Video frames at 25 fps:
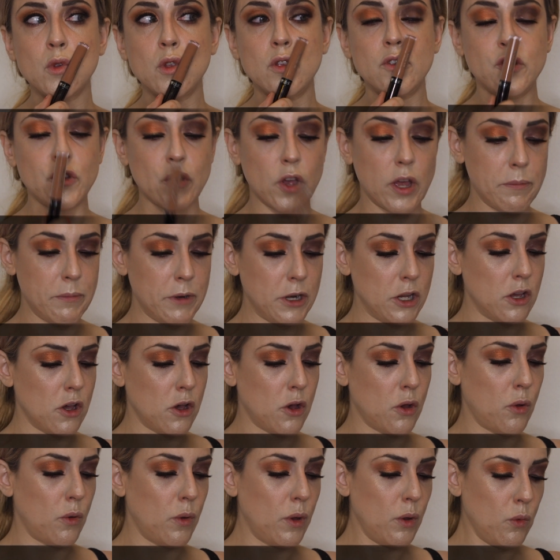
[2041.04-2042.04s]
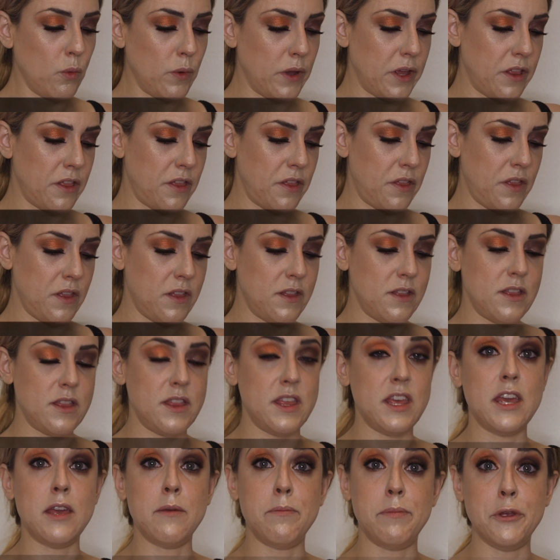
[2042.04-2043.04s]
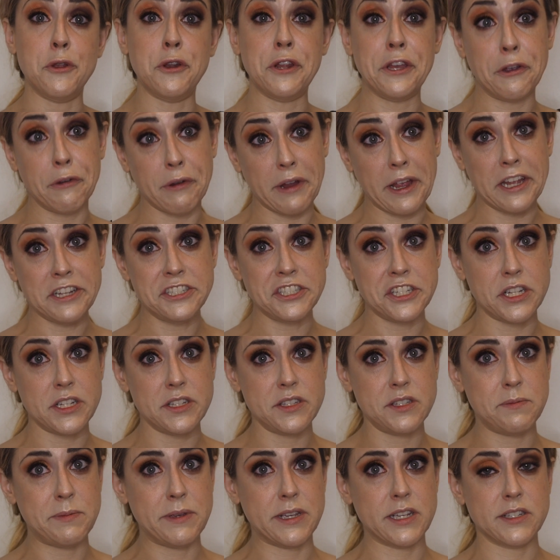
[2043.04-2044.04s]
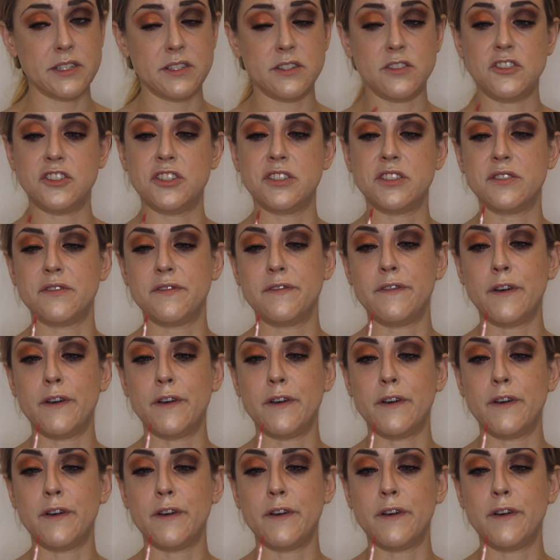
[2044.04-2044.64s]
So I'm going to go with the Beauty Creations because it's just a